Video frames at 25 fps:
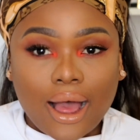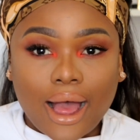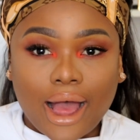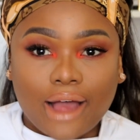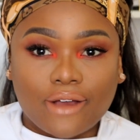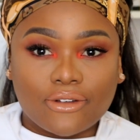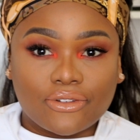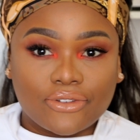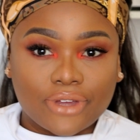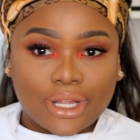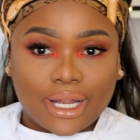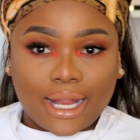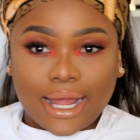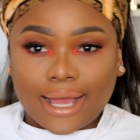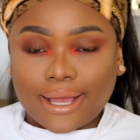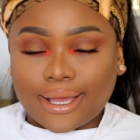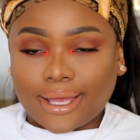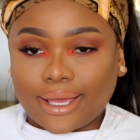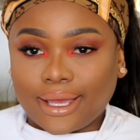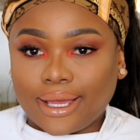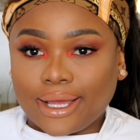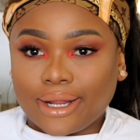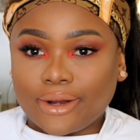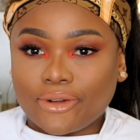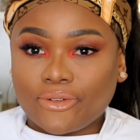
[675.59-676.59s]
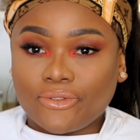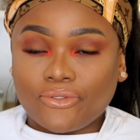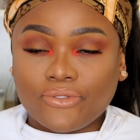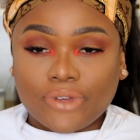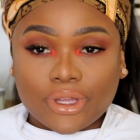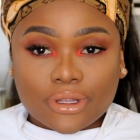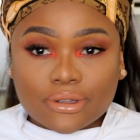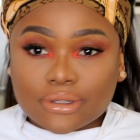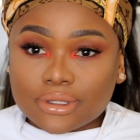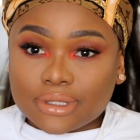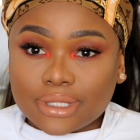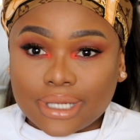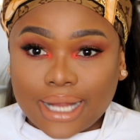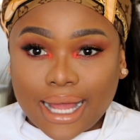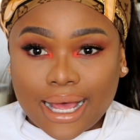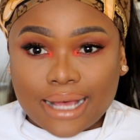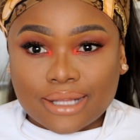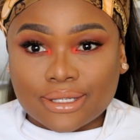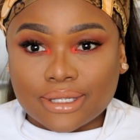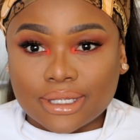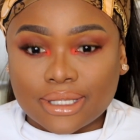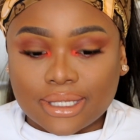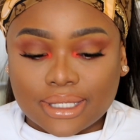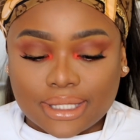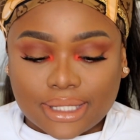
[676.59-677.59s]
I feel like it feels
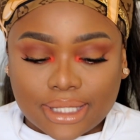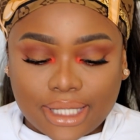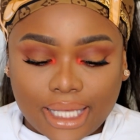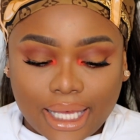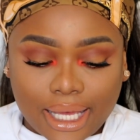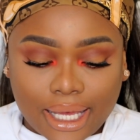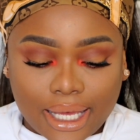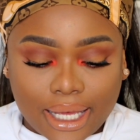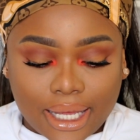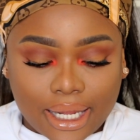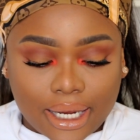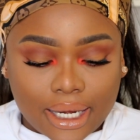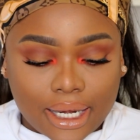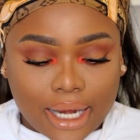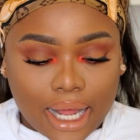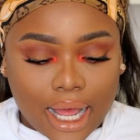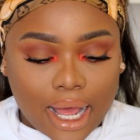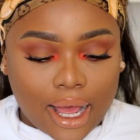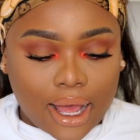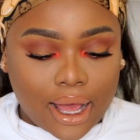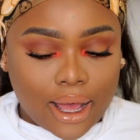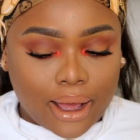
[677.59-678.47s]
nice on the skin.